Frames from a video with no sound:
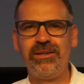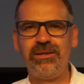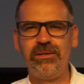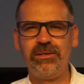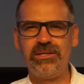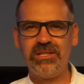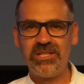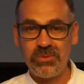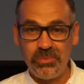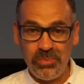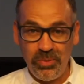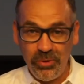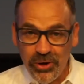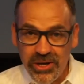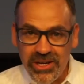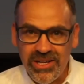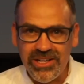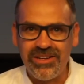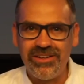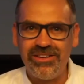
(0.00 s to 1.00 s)

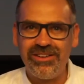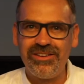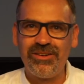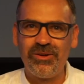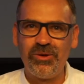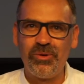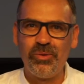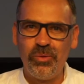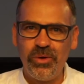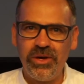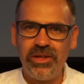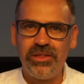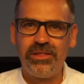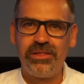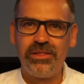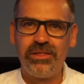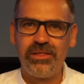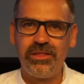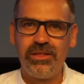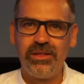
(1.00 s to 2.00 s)
disappointed with
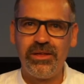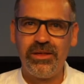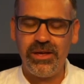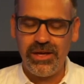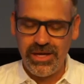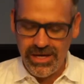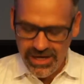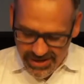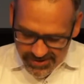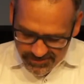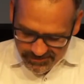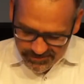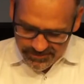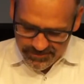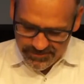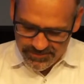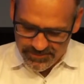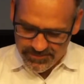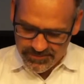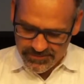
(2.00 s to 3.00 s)
Him.
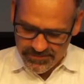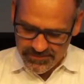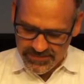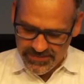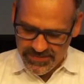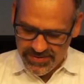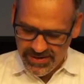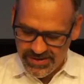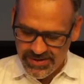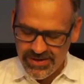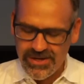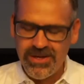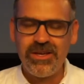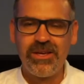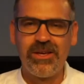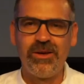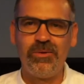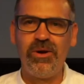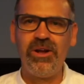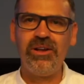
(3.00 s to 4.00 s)

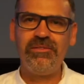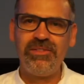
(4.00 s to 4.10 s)
Well, if